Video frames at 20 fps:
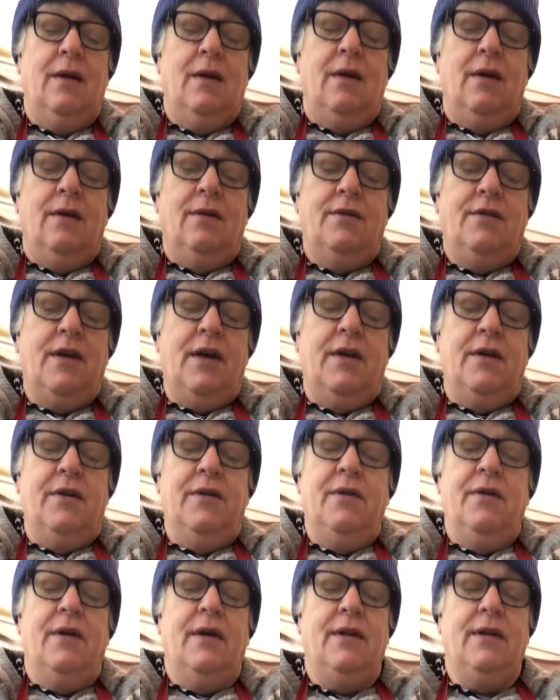
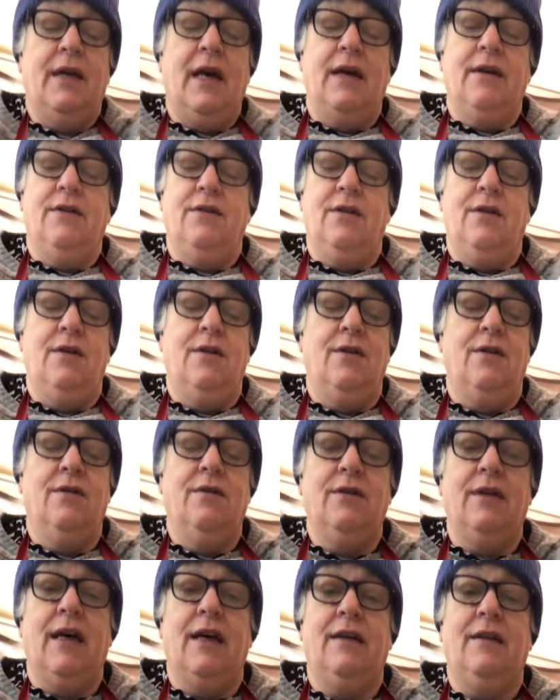So
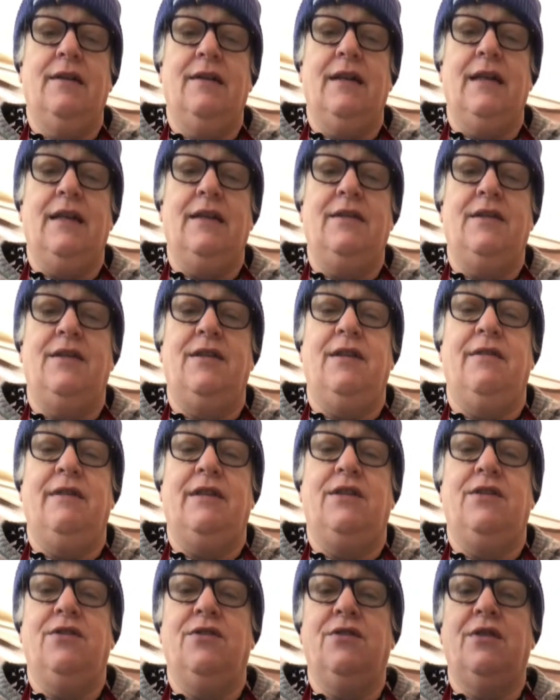all that needs to do
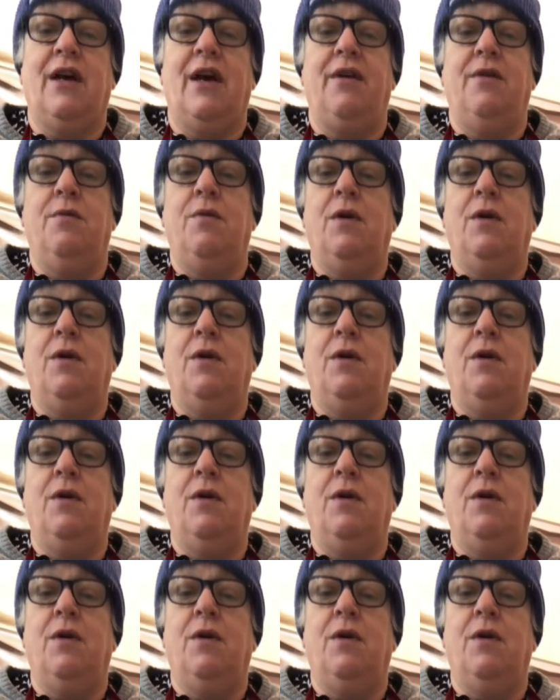is just go